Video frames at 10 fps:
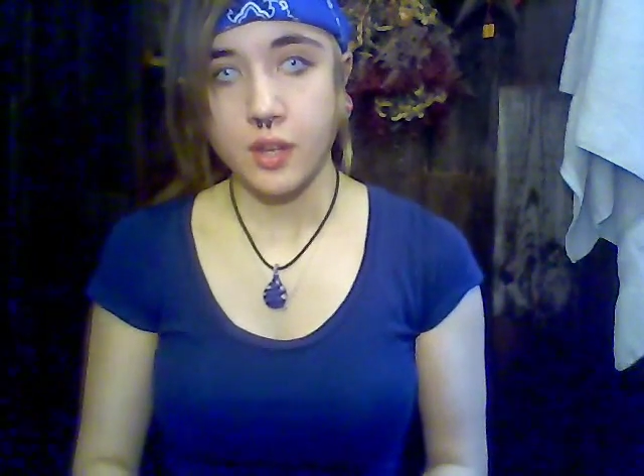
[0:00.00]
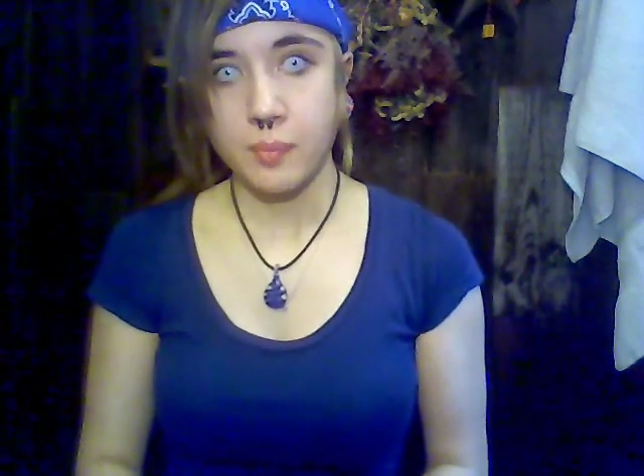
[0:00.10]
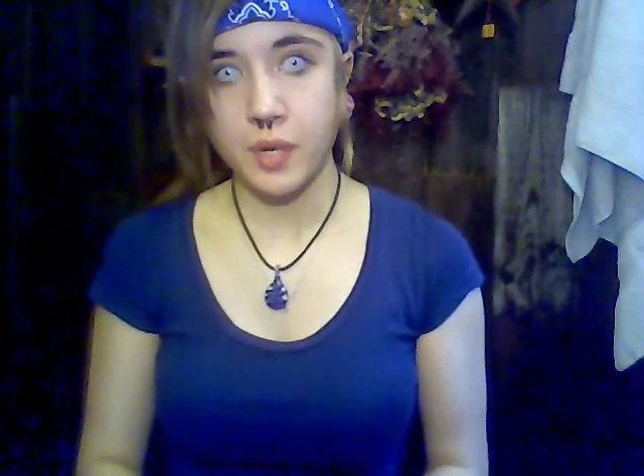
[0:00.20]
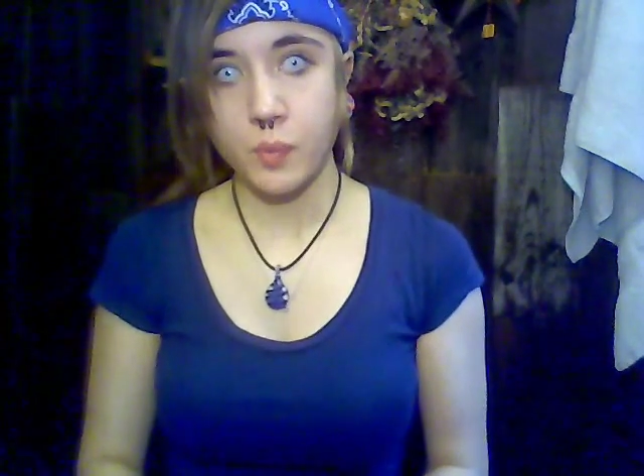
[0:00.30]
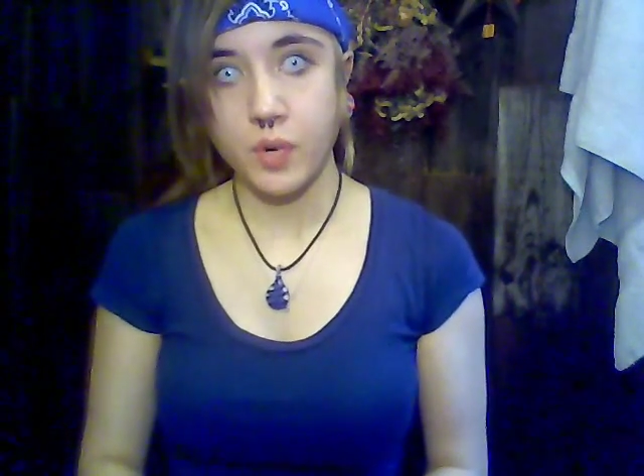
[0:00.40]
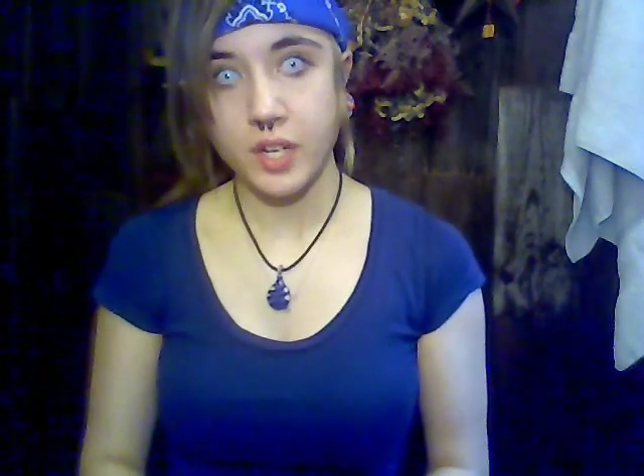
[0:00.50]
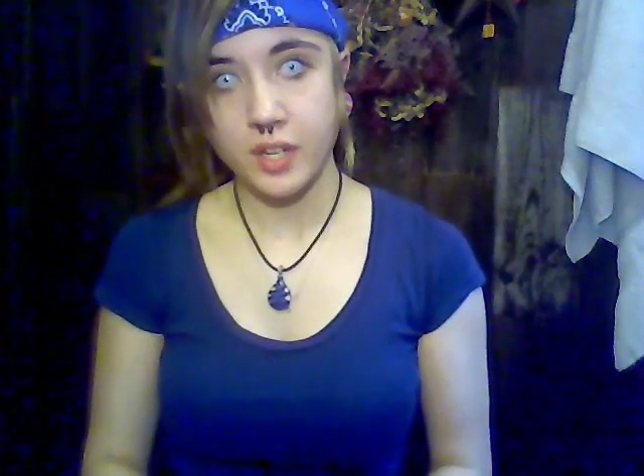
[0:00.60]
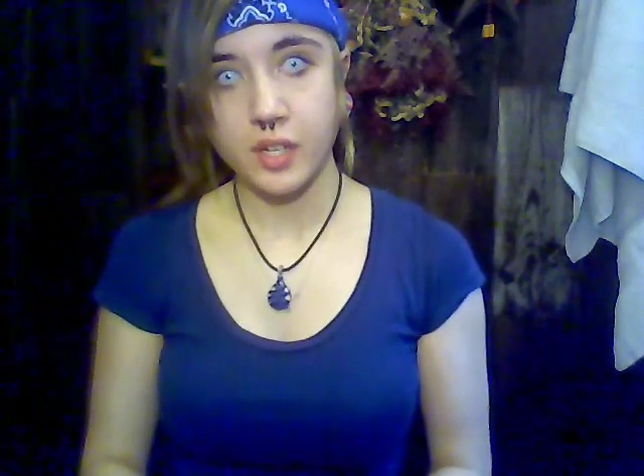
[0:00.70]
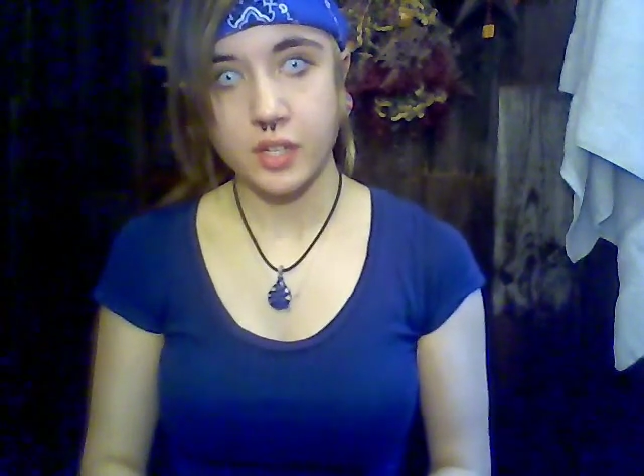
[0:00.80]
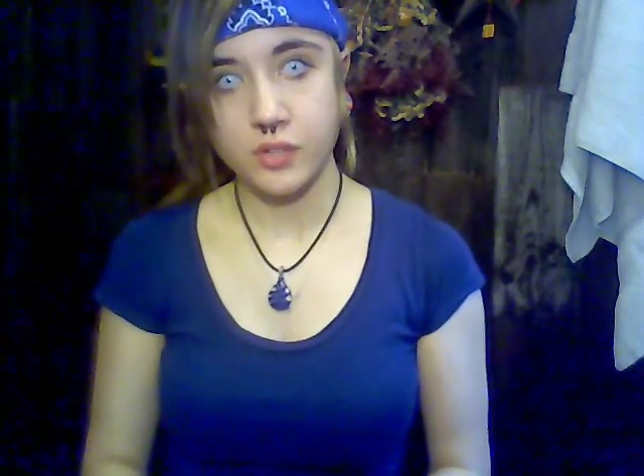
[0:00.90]
my white
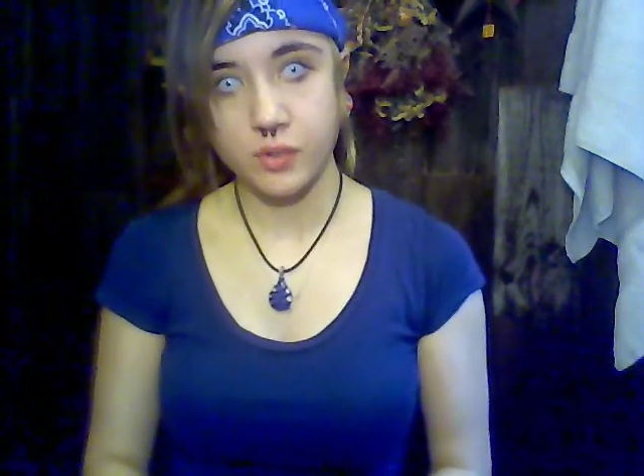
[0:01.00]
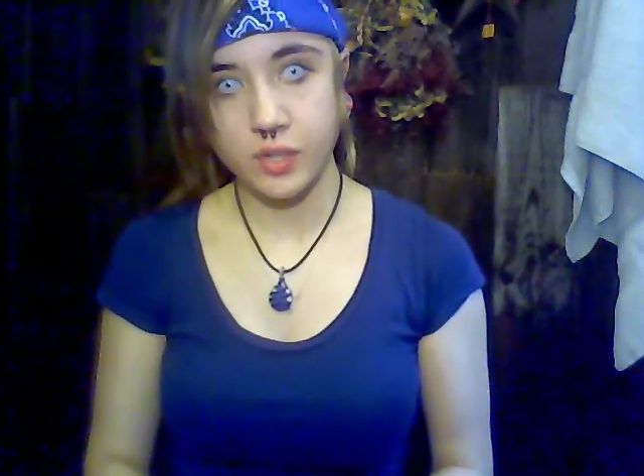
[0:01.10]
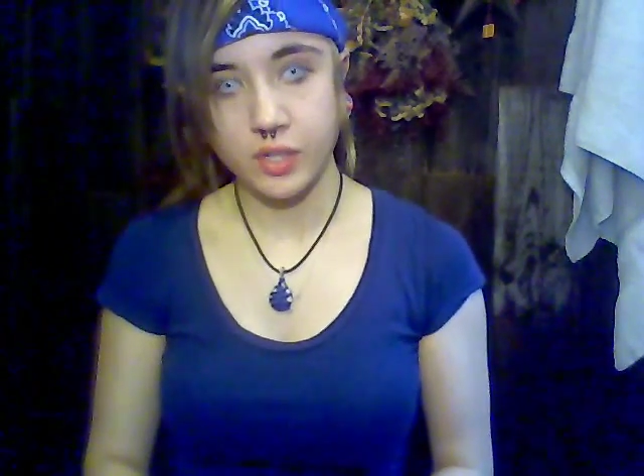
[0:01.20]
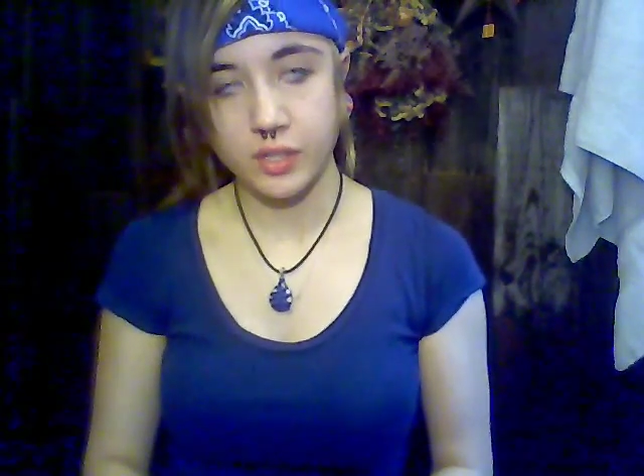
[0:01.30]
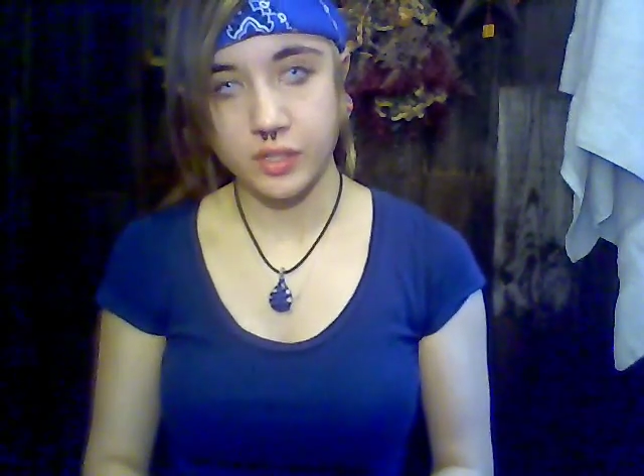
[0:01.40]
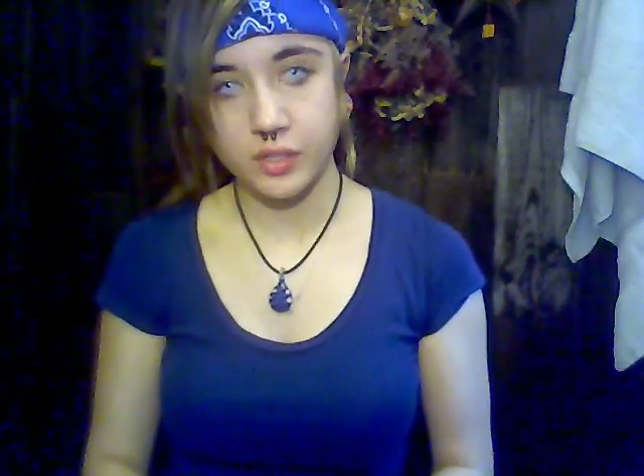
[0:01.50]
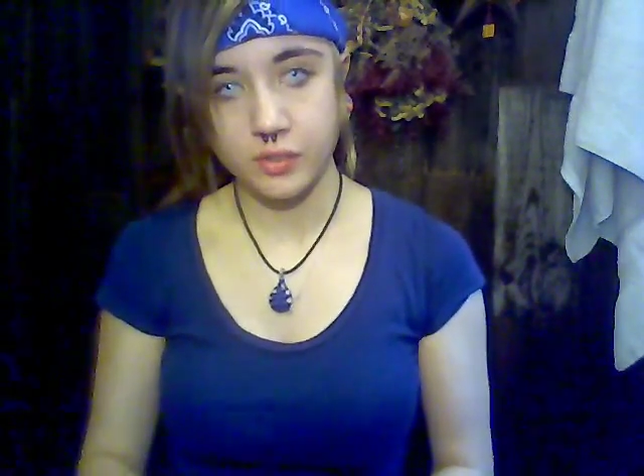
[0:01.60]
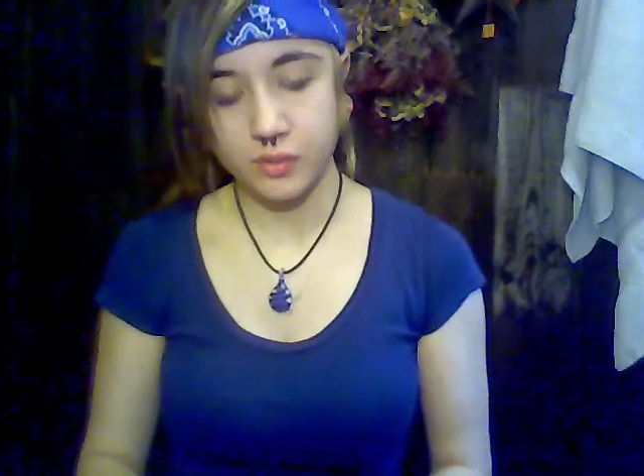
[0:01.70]
hydro color,